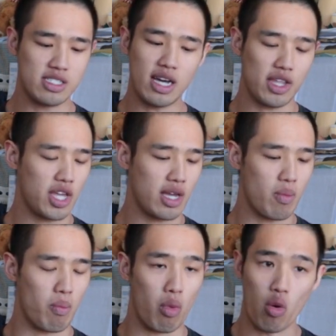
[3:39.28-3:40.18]
nothing
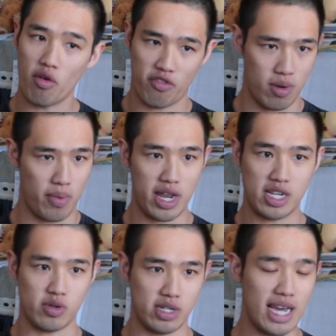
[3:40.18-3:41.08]
more for your body
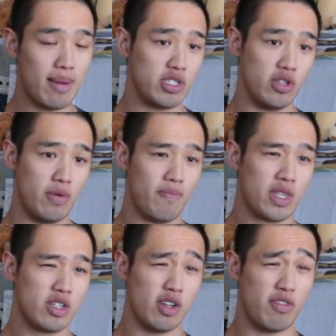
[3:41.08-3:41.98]
to adapt to.
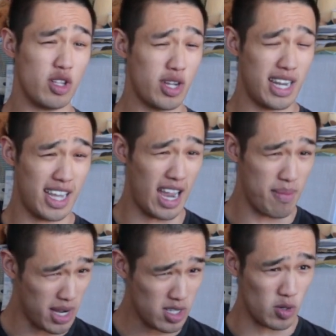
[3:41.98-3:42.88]
So if you're looking to gain
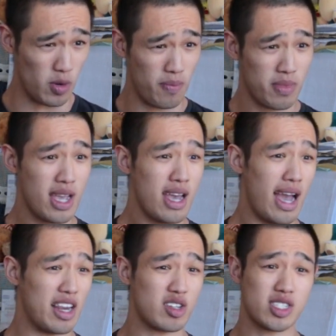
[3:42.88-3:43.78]
muscle
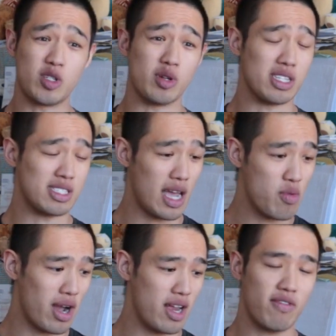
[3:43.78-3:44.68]
and you're just doing the same
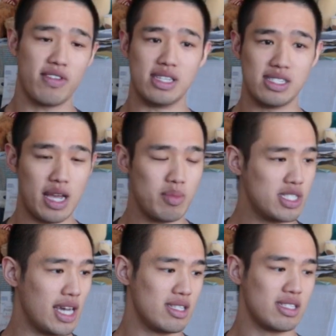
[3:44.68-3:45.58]
weight for the same
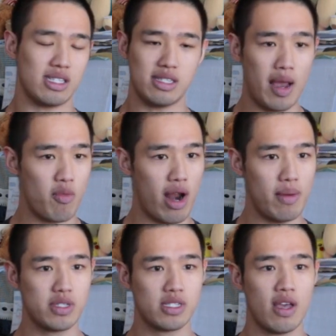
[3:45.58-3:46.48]
sets, the same
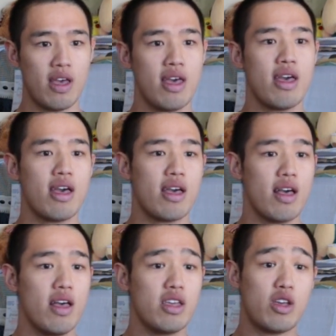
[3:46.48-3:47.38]
reps,
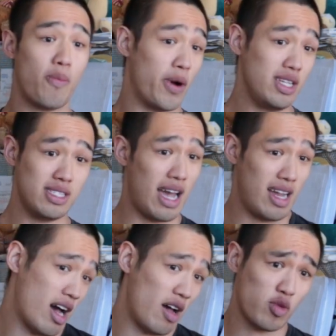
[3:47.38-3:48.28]
your body's
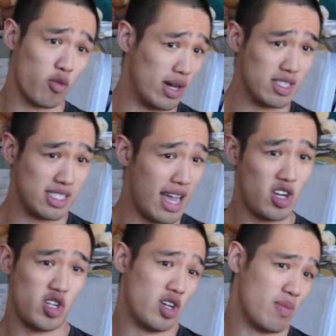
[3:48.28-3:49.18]
like, after one
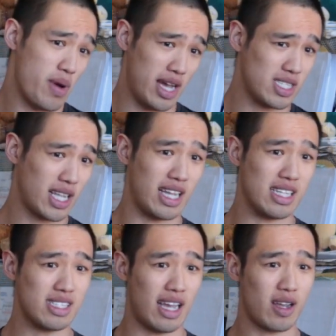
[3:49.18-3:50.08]
session, basically,
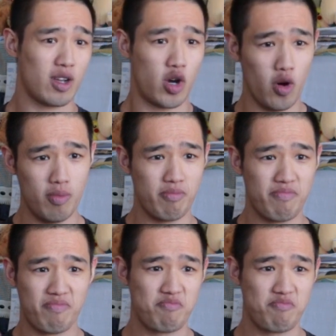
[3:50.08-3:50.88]
it's like, cool,